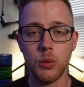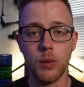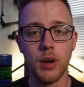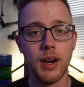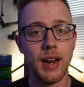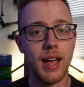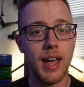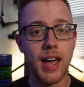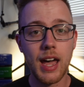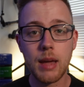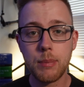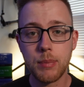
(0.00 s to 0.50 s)

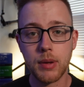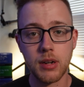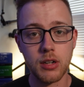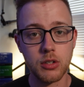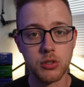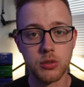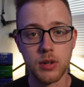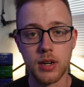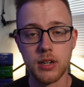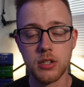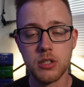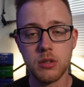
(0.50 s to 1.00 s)
We want high
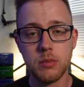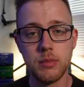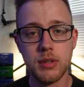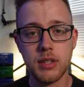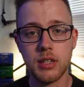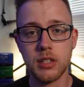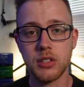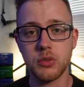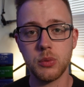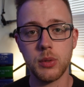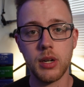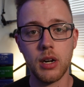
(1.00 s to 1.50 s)

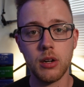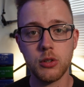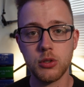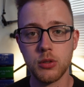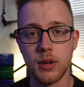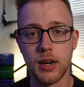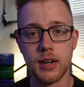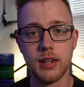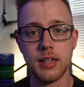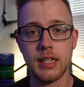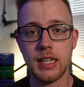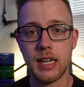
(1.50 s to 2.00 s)
penetration because we
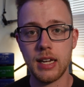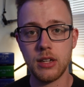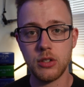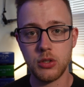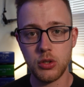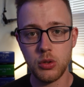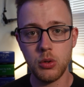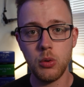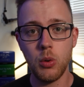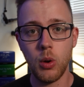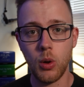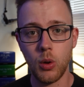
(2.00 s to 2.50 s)
are trying to
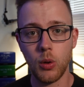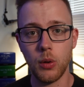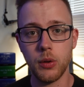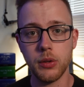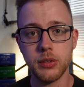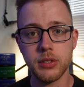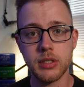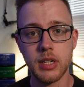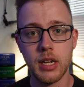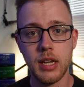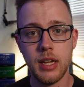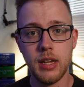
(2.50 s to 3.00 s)
get 2
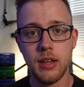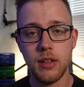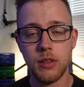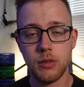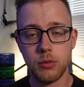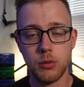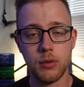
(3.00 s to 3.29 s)
holes